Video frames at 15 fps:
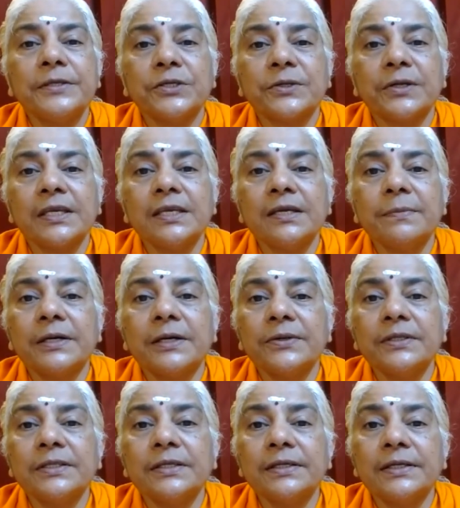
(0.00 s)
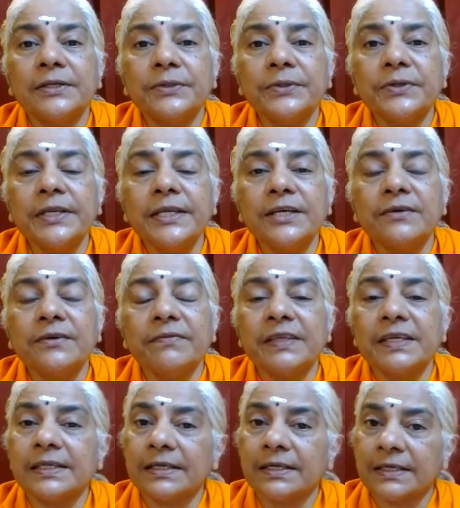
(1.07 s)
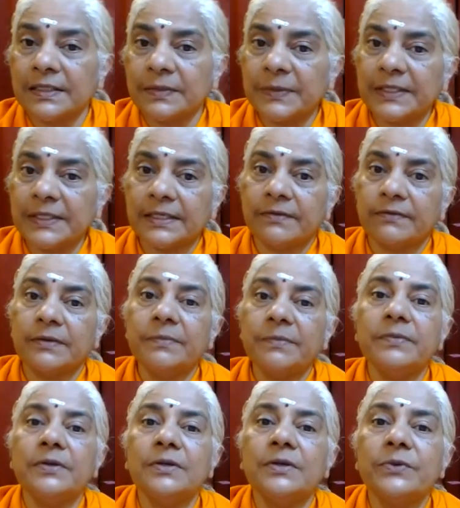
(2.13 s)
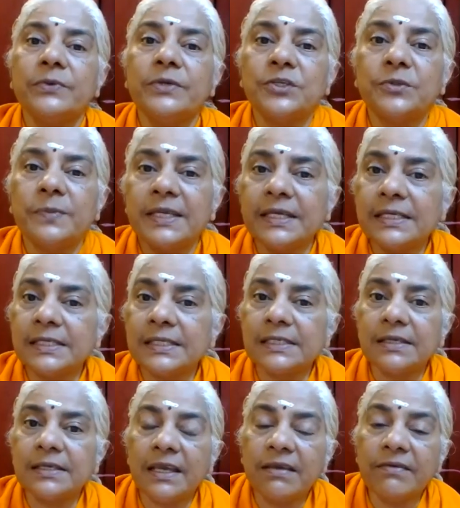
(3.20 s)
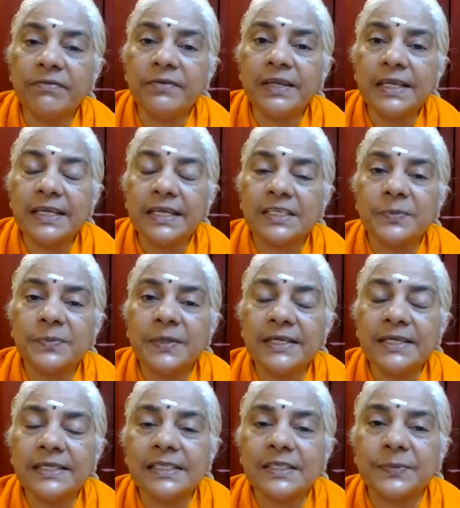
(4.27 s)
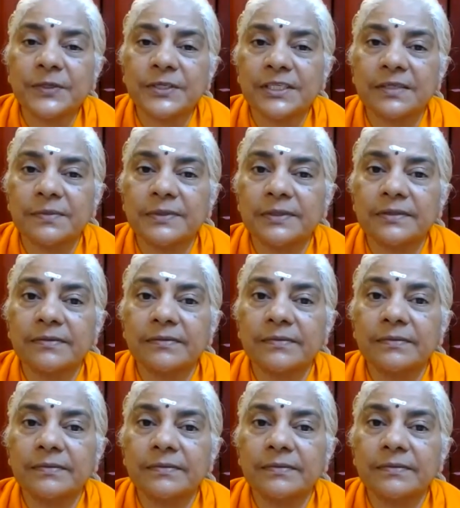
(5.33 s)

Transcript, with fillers: talking about the glory of that Atma Tattvam which makes every experience possible.